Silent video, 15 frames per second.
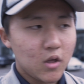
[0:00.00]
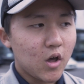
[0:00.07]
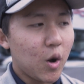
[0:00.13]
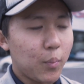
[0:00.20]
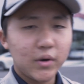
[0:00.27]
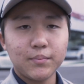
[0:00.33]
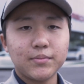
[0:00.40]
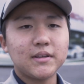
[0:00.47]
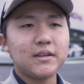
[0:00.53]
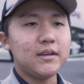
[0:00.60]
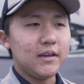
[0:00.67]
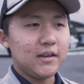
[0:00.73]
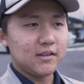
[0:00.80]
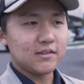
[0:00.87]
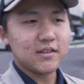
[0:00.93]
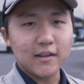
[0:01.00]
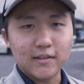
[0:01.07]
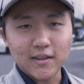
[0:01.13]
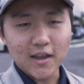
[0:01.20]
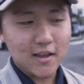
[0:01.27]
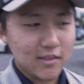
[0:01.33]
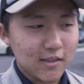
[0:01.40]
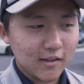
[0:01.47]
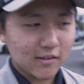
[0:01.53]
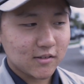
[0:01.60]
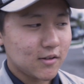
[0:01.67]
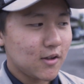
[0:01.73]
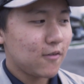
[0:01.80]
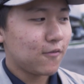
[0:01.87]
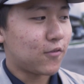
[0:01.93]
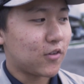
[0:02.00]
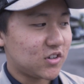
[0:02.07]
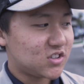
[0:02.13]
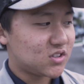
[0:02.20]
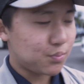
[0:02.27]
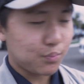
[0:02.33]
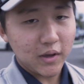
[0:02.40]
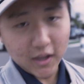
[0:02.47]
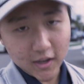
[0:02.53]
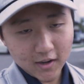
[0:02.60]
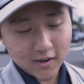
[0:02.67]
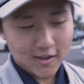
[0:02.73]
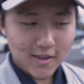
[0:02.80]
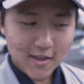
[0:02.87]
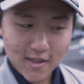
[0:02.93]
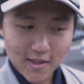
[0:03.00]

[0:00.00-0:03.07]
open up the keys, and take this for a spin